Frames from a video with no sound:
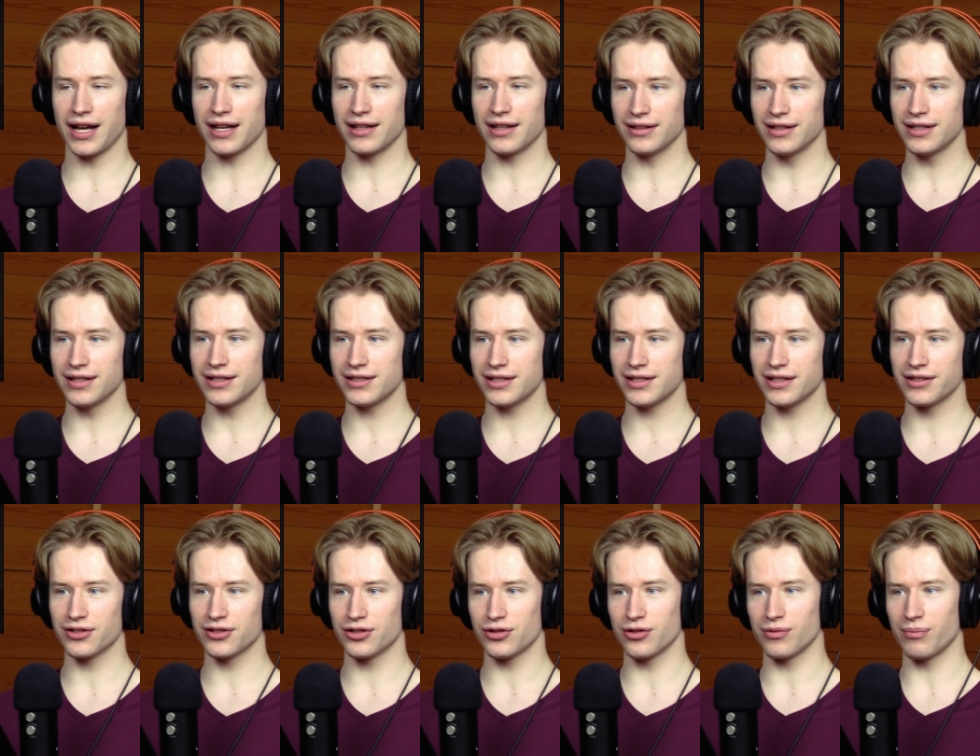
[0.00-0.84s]
I
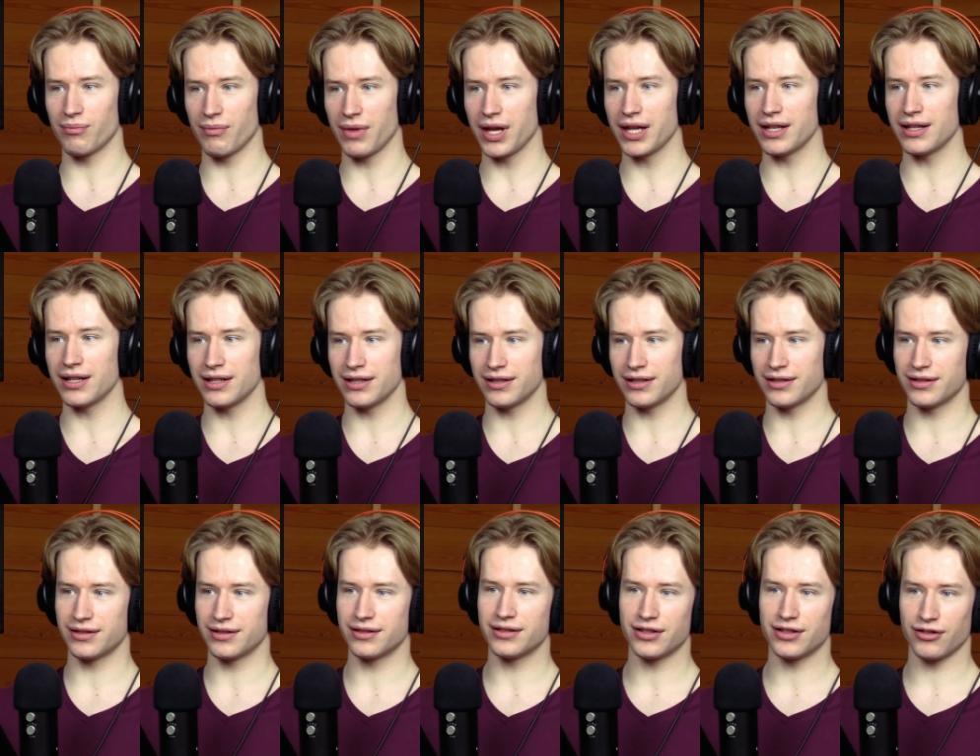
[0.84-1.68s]
listen to many
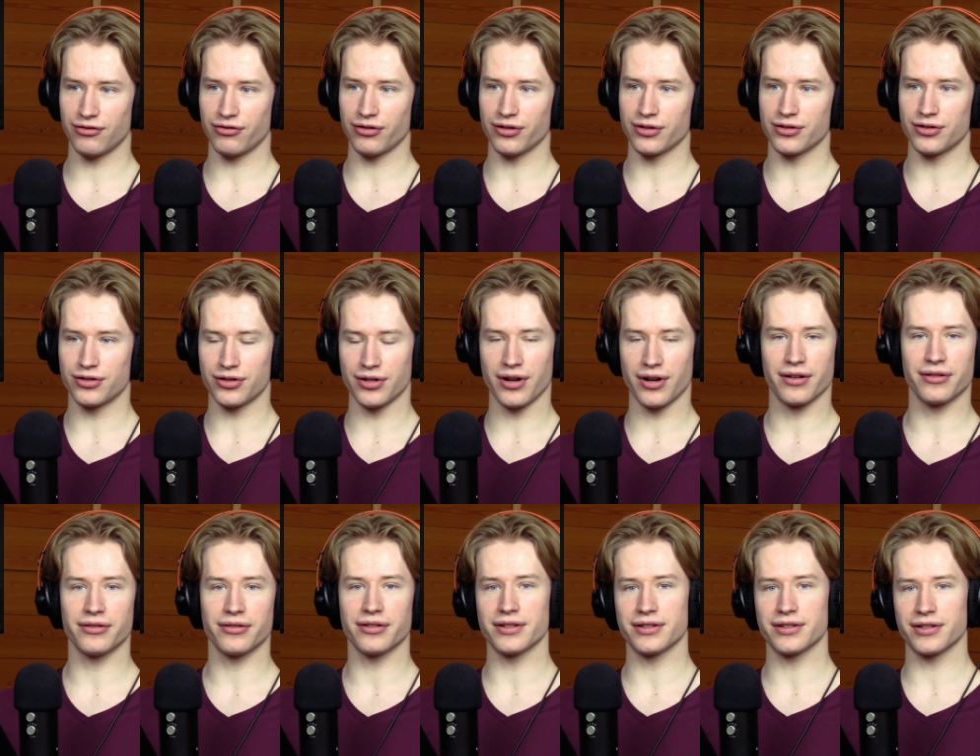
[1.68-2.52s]
different
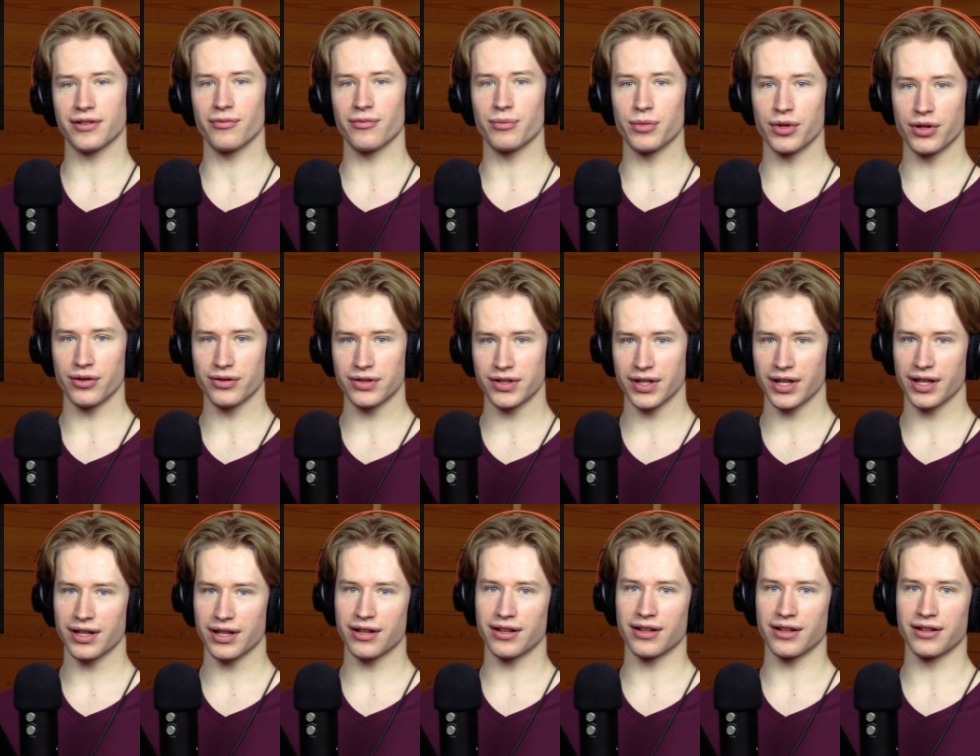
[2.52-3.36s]
genres of
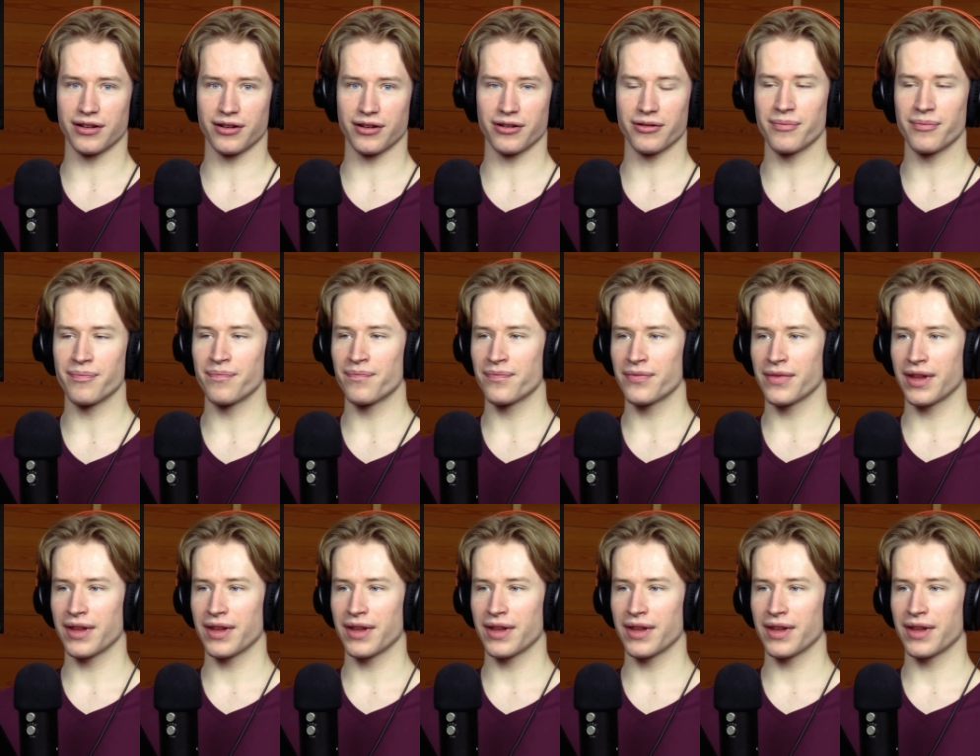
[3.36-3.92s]
music, you know.